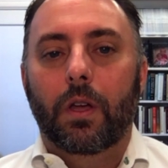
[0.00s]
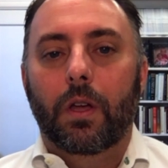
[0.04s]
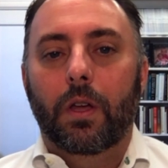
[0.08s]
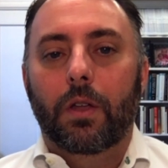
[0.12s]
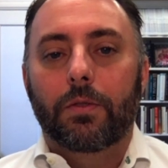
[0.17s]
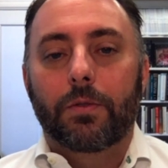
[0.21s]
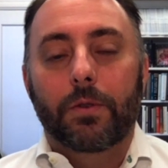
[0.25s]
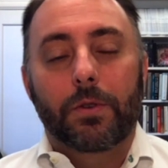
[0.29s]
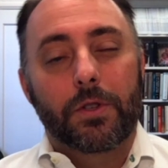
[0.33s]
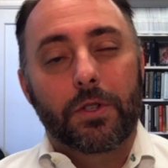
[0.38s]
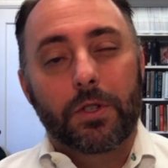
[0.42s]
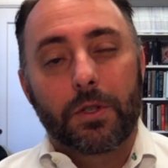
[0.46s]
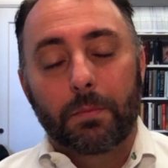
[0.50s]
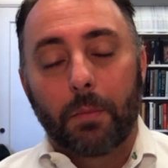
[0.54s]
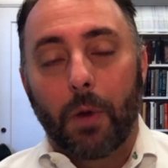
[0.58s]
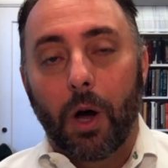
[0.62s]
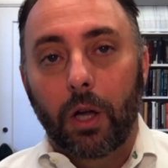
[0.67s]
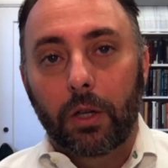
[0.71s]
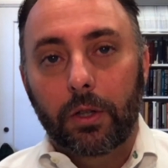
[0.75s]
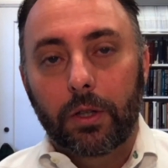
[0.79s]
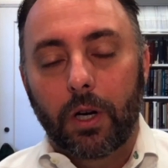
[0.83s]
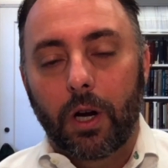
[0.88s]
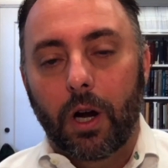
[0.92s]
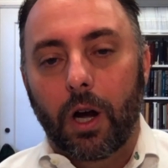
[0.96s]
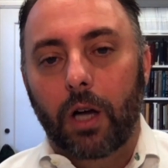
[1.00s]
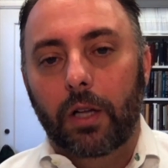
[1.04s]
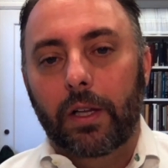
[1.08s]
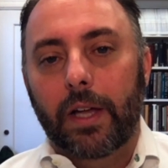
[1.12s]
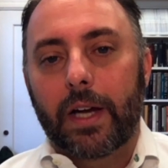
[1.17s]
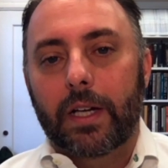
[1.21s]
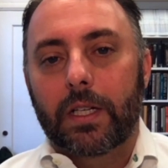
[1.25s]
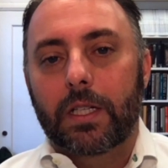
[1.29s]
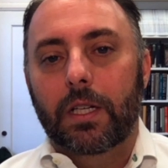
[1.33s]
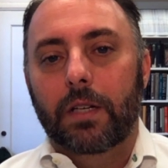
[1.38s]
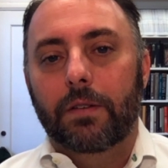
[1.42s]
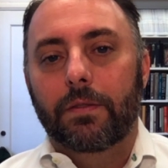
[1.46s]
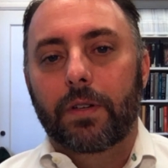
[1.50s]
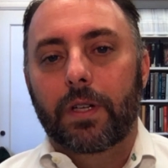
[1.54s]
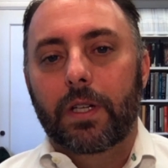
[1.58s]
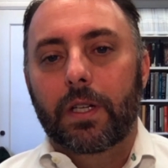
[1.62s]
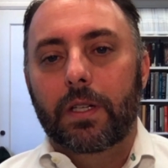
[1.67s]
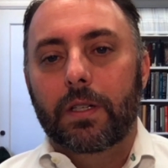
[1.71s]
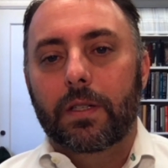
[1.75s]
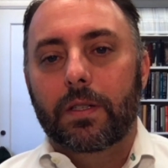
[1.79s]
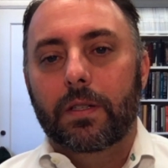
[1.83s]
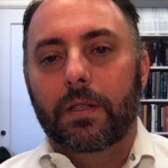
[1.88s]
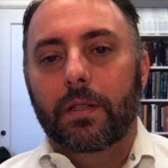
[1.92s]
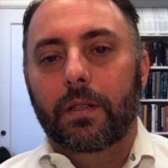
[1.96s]
Through smaller hall
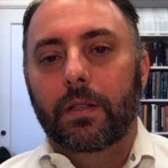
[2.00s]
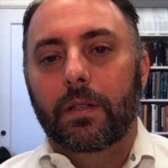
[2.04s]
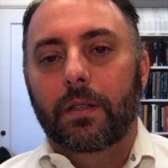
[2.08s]
activities,